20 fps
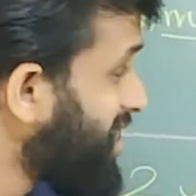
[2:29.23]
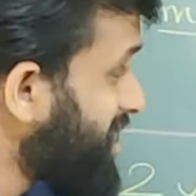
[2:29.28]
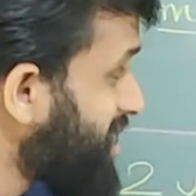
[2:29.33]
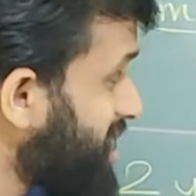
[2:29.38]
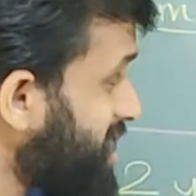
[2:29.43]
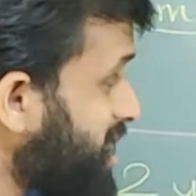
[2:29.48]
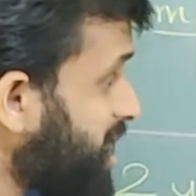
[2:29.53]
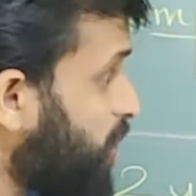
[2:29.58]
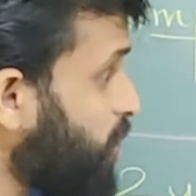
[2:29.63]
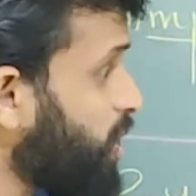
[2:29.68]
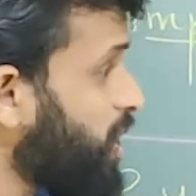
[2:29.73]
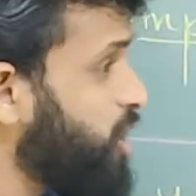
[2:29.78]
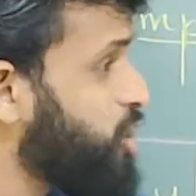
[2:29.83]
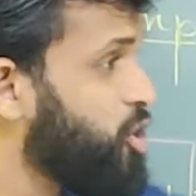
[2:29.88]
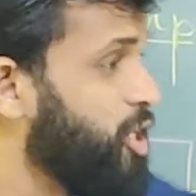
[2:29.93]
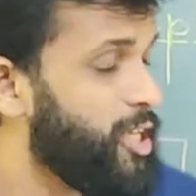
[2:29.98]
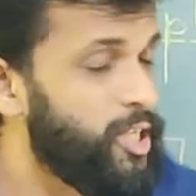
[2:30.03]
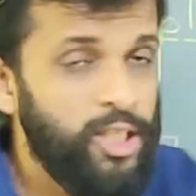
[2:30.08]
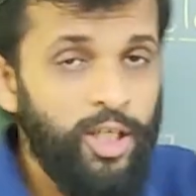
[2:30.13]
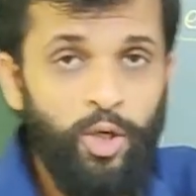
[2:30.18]
This is how
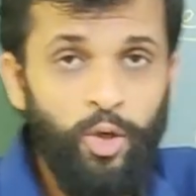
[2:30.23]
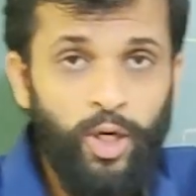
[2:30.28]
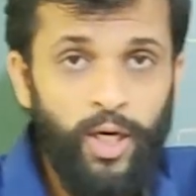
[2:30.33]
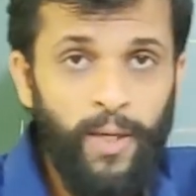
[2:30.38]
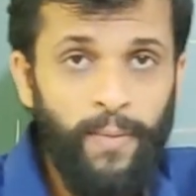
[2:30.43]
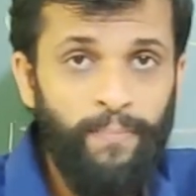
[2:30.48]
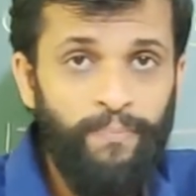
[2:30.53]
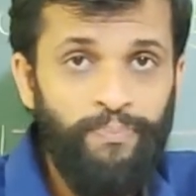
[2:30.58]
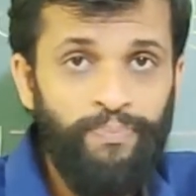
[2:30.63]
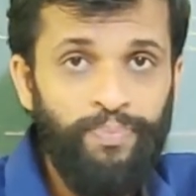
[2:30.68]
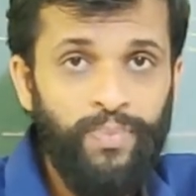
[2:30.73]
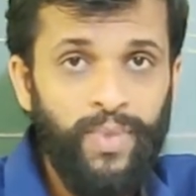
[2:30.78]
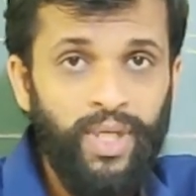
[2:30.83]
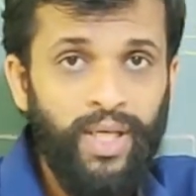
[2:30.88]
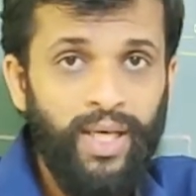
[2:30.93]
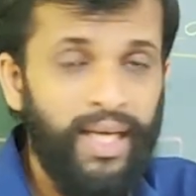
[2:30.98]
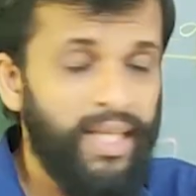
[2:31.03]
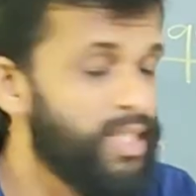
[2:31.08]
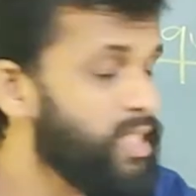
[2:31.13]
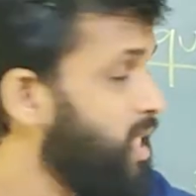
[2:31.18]
they change. Okay.
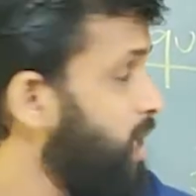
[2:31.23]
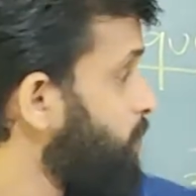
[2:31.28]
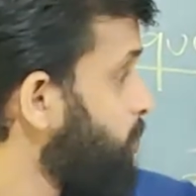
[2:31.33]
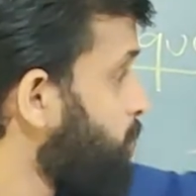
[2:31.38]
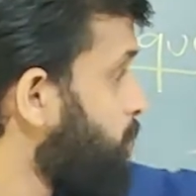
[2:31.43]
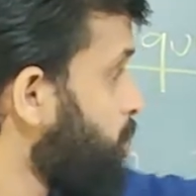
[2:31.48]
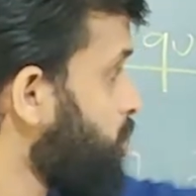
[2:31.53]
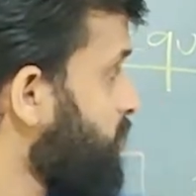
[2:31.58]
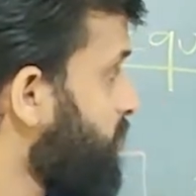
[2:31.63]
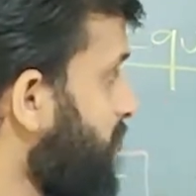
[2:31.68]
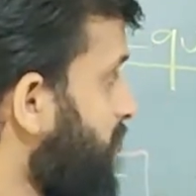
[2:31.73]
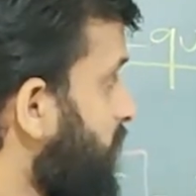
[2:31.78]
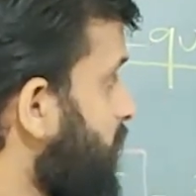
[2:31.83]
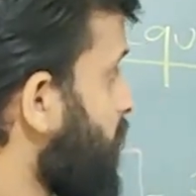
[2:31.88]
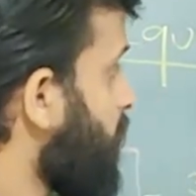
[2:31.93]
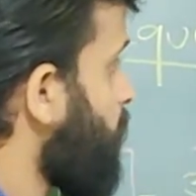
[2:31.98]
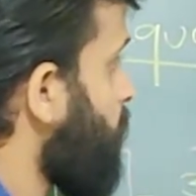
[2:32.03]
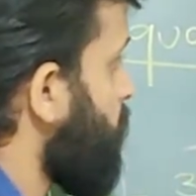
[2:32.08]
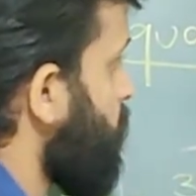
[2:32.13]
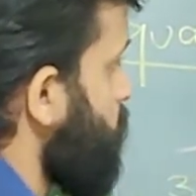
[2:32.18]
And same goes when
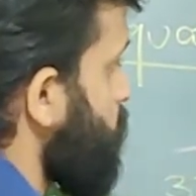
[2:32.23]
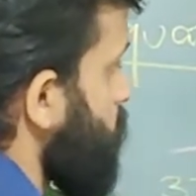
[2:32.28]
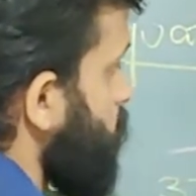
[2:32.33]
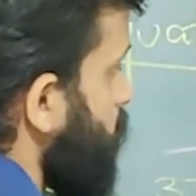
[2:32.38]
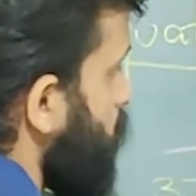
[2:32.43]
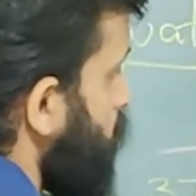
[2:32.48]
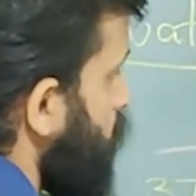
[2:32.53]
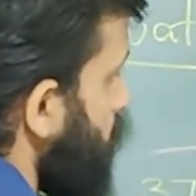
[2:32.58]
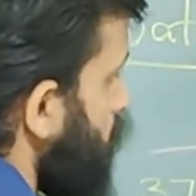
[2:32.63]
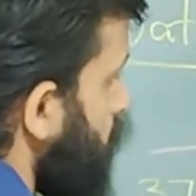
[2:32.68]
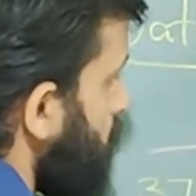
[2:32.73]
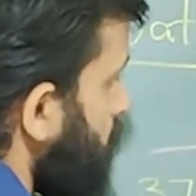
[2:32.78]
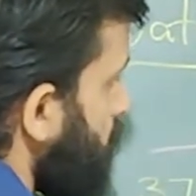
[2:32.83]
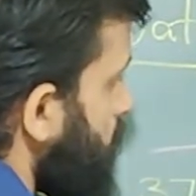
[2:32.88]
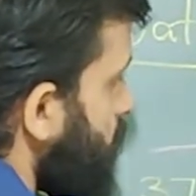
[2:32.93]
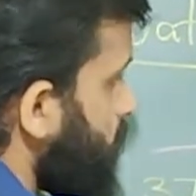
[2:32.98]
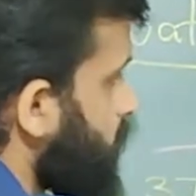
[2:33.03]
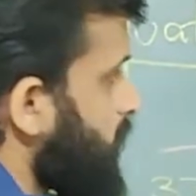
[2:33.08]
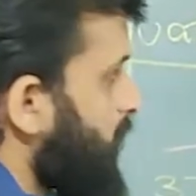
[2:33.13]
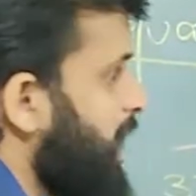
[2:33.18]
it comes on
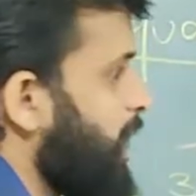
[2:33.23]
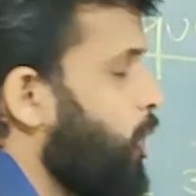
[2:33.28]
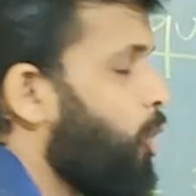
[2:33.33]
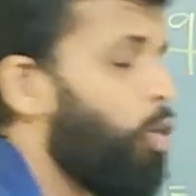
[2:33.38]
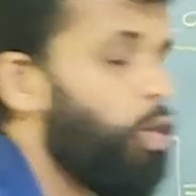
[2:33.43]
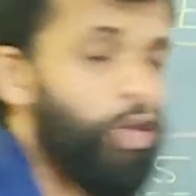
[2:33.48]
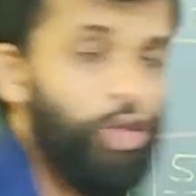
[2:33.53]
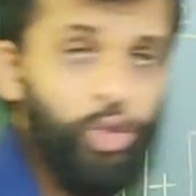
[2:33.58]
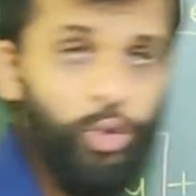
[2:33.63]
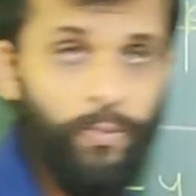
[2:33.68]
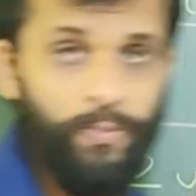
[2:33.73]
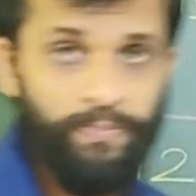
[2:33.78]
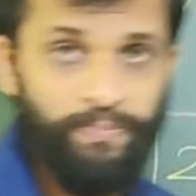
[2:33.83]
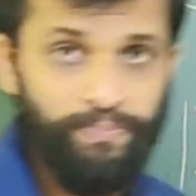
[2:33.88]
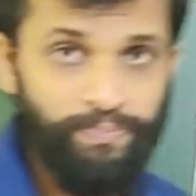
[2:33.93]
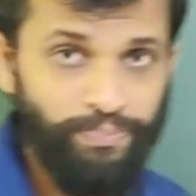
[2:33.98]
this side also.